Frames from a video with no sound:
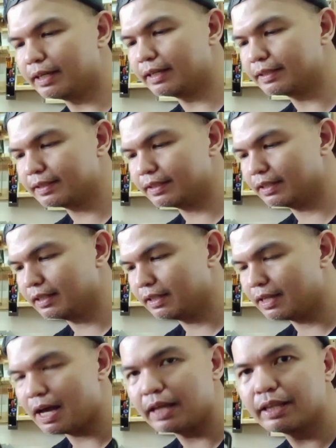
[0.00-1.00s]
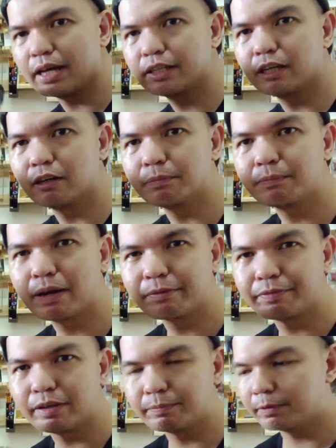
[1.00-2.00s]
is another of my
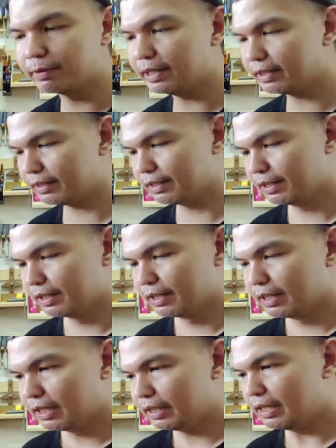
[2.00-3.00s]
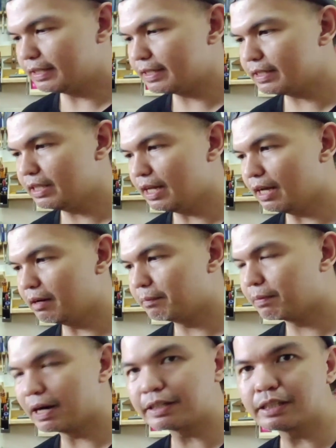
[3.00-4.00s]
favorite. This is the
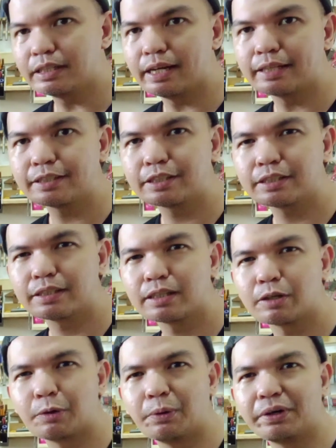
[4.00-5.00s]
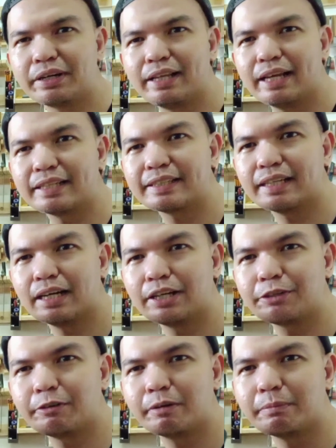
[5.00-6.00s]
brushless cordless
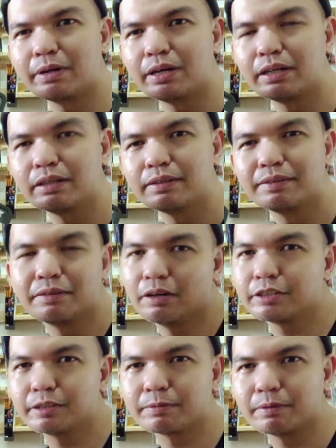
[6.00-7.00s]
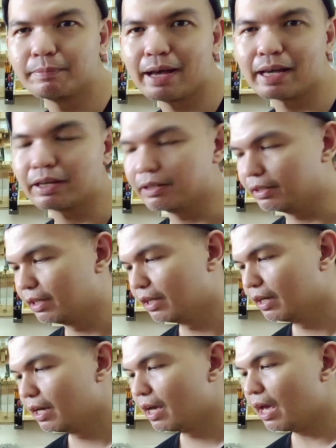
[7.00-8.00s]
trimmer, also from Banggood.
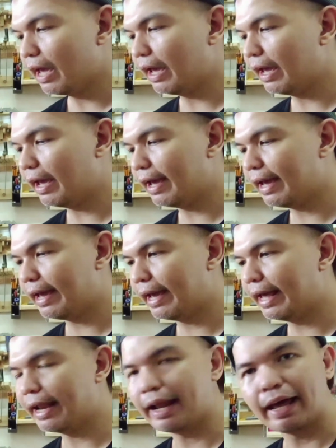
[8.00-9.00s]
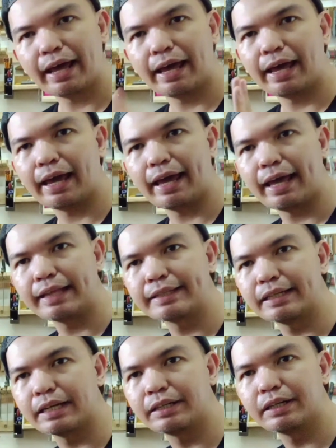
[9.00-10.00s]
And it's
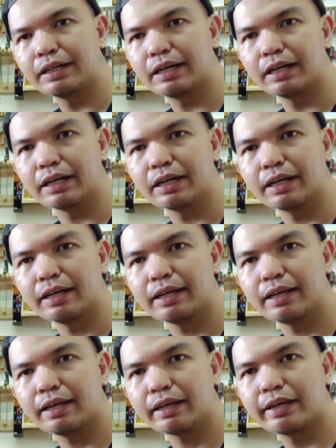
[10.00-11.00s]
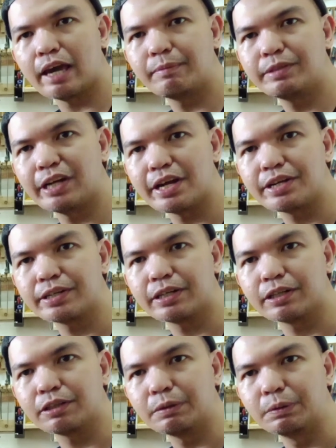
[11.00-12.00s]
another game
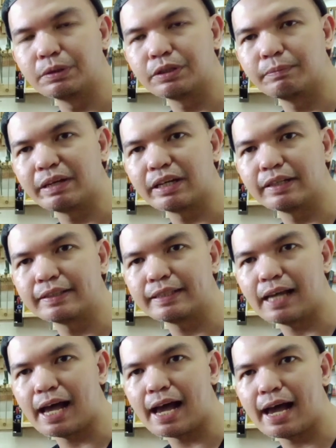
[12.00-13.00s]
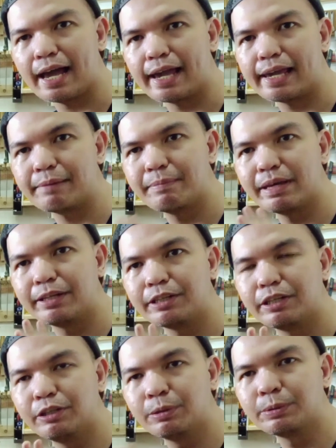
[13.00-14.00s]
changer tools because I've
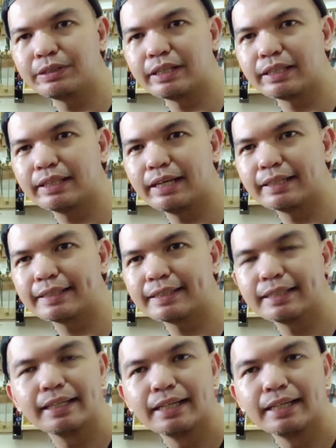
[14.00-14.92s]
been using this